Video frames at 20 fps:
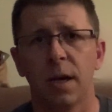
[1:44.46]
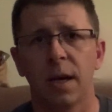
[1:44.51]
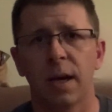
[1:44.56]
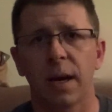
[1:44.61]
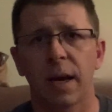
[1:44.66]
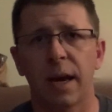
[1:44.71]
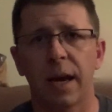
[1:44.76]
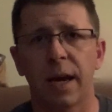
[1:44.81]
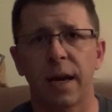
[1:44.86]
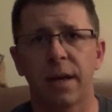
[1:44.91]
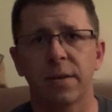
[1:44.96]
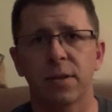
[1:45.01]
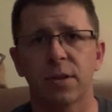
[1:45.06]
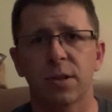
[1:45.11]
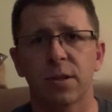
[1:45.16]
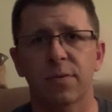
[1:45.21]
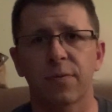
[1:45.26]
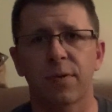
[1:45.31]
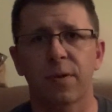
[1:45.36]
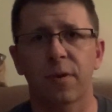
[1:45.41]
And
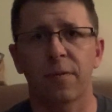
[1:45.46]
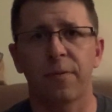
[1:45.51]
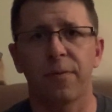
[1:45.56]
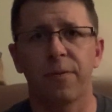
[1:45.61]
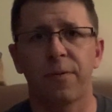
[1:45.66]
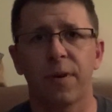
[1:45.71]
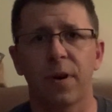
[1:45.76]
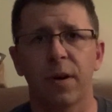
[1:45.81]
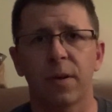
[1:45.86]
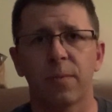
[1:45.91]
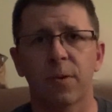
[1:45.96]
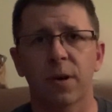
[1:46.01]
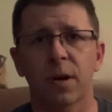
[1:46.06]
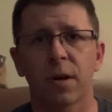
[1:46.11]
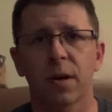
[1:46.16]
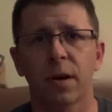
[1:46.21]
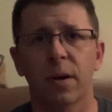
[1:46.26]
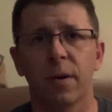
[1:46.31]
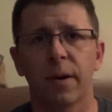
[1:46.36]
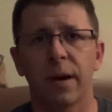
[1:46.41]
just for fun, we're
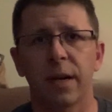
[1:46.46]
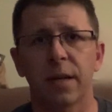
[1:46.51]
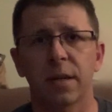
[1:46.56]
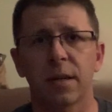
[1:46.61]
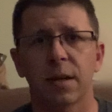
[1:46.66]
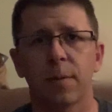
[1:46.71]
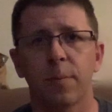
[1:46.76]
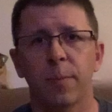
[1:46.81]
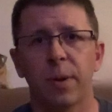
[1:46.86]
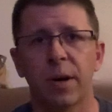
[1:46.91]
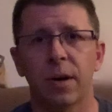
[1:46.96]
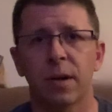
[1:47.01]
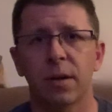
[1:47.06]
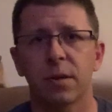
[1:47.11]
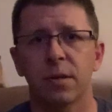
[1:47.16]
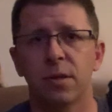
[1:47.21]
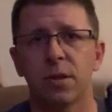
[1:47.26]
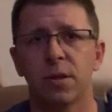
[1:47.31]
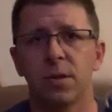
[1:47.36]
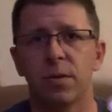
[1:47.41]
gonna go ahead and compare
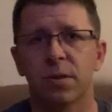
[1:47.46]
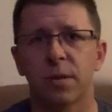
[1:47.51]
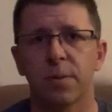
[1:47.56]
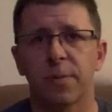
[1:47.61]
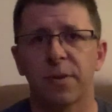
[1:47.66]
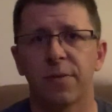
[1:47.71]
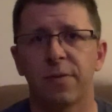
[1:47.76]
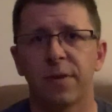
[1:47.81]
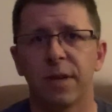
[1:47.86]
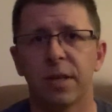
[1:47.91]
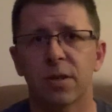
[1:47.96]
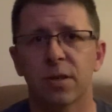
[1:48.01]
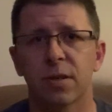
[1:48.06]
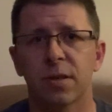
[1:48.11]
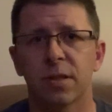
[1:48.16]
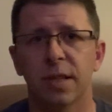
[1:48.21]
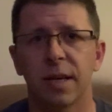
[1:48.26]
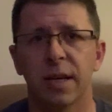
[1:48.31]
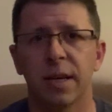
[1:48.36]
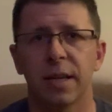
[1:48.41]
it to some of the
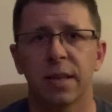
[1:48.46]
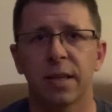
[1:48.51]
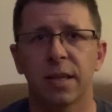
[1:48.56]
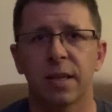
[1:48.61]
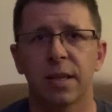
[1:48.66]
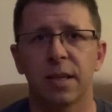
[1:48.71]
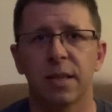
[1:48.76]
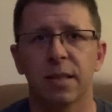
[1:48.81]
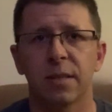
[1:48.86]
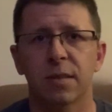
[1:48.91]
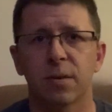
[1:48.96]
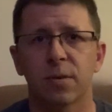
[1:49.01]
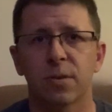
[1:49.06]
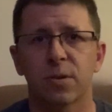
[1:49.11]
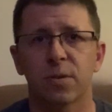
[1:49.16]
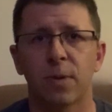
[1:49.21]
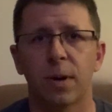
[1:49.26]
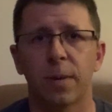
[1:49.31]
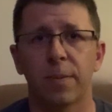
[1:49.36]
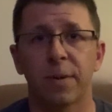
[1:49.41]
features on the Izzo
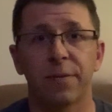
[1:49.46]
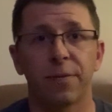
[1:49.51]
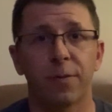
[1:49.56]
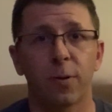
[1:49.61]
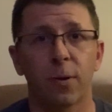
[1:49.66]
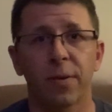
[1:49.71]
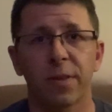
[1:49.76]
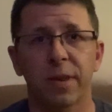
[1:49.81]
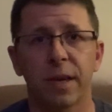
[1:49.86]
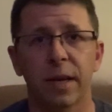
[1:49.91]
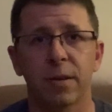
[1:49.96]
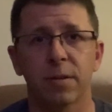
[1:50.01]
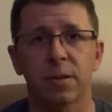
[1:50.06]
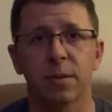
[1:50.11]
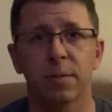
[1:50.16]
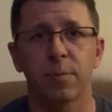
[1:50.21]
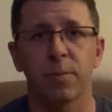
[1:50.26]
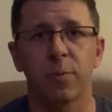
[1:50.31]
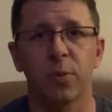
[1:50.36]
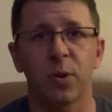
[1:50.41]
Swami
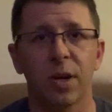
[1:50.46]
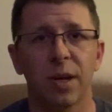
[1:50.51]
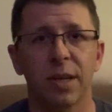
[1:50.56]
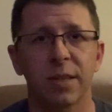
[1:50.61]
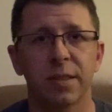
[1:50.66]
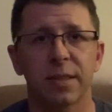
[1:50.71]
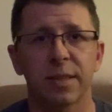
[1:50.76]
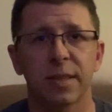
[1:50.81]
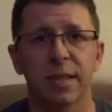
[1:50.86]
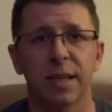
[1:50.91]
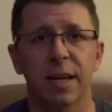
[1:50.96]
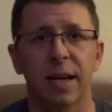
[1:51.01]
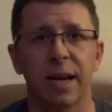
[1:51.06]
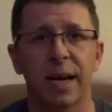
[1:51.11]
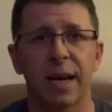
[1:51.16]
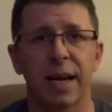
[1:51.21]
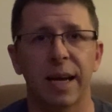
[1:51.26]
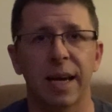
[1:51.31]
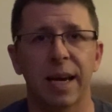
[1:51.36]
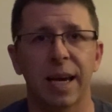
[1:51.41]
4000 Plus that
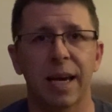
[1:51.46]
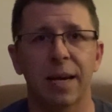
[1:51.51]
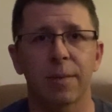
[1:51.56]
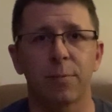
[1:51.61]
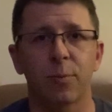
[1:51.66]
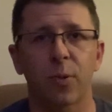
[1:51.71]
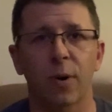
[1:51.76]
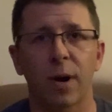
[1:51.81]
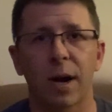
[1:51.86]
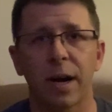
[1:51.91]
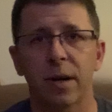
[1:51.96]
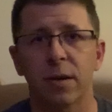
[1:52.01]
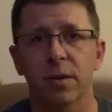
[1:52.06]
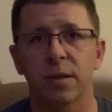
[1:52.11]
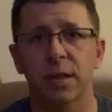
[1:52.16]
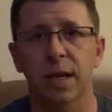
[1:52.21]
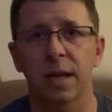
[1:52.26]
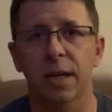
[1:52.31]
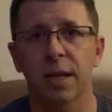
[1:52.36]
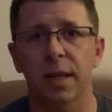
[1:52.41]
I had prior
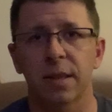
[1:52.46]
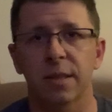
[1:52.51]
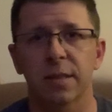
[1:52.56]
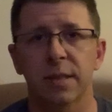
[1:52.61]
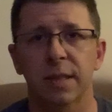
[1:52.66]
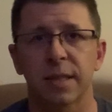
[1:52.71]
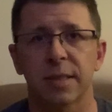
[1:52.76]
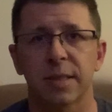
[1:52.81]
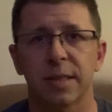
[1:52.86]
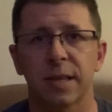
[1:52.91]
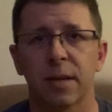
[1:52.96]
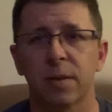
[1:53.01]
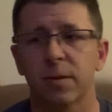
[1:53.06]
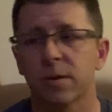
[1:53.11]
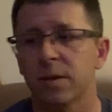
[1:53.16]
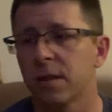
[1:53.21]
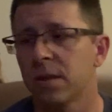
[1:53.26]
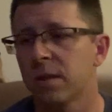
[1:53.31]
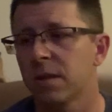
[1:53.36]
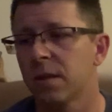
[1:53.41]
to getting the
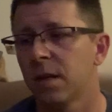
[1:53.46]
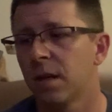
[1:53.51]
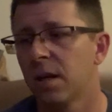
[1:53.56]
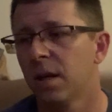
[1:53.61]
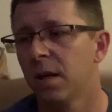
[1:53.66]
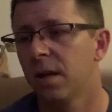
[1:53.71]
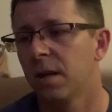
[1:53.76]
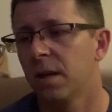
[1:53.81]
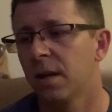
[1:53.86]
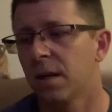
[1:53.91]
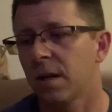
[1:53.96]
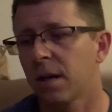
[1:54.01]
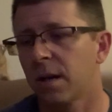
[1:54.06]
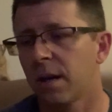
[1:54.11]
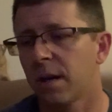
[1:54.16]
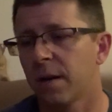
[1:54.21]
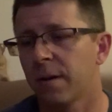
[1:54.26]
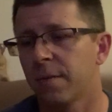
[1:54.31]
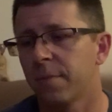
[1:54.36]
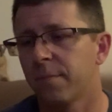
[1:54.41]
6000.
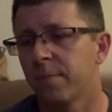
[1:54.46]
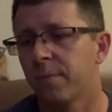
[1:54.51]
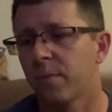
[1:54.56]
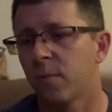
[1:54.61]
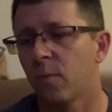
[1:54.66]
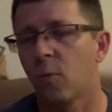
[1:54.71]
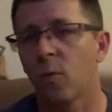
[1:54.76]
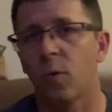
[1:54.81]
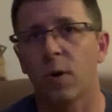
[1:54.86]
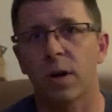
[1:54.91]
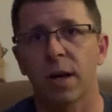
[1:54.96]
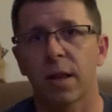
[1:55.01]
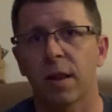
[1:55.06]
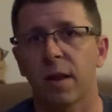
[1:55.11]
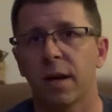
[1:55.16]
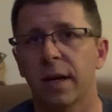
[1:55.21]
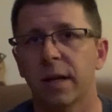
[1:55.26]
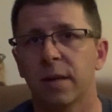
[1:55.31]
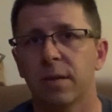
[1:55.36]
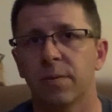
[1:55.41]
What I
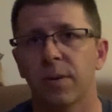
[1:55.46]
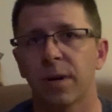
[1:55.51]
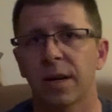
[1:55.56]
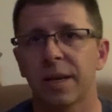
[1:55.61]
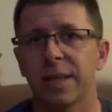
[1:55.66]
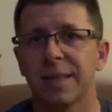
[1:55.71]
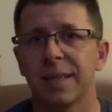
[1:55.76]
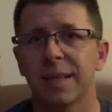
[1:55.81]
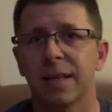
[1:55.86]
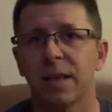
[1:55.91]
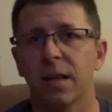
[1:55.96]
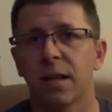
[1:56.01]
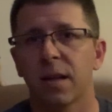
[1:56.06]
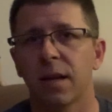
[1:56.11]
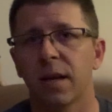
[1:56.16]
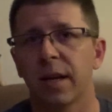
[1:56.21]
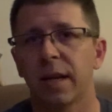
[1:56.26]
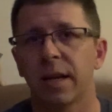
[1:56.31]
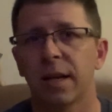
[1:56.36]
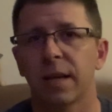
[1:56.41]
liked, what I didn't
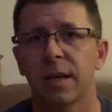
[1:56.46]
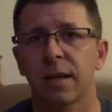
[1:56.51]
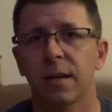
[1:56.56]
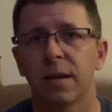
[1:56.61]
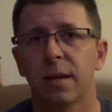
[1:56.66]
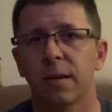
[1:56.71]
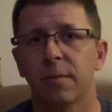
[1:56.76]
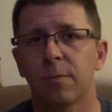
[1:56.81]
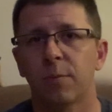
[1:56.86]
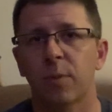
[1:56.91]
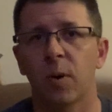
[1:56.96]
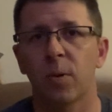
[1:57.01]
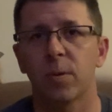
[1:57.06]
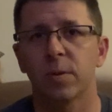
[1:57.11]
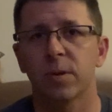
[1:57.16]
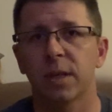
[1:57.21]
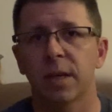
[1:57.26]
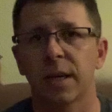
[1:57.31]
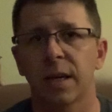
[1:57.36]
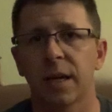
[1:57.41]
like,
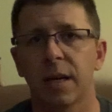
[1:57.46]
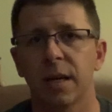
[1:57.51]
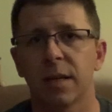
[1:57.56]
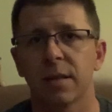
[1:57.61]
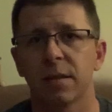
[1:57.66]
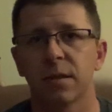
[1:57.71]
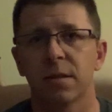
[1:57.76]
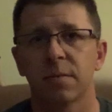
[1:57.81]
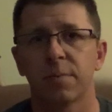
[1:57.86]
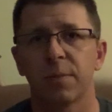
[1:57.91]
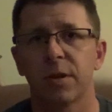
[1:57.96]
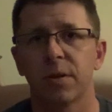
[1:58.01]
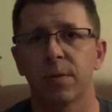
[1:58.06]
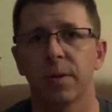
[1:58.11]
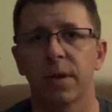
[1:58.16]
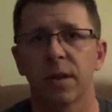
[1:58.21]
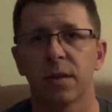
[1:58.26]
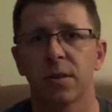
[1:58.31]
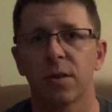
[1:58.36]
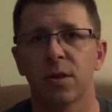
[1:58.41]
pros and cons
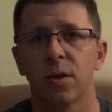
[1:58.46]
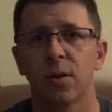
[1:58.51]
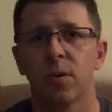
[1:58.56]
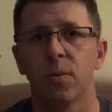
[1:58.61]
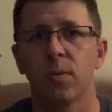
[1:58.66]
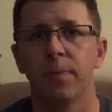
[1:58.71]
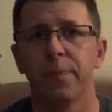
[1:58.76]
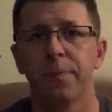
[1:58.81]
between the two.